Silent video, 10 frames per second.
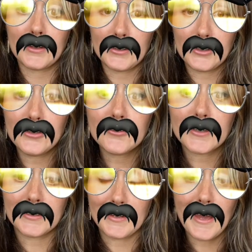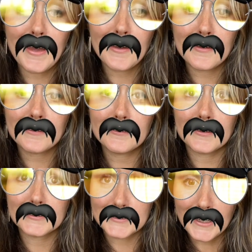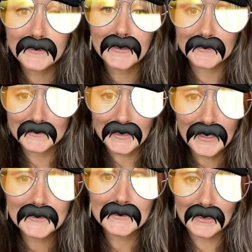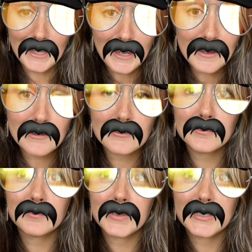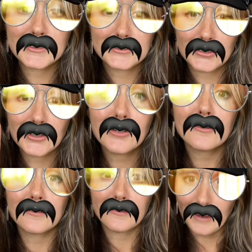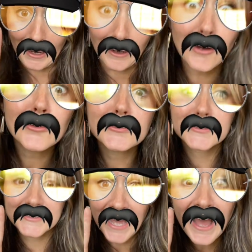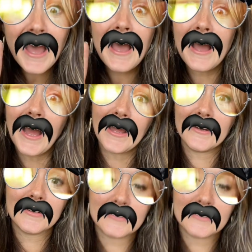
You can yell and say things nice and loud because you're outside.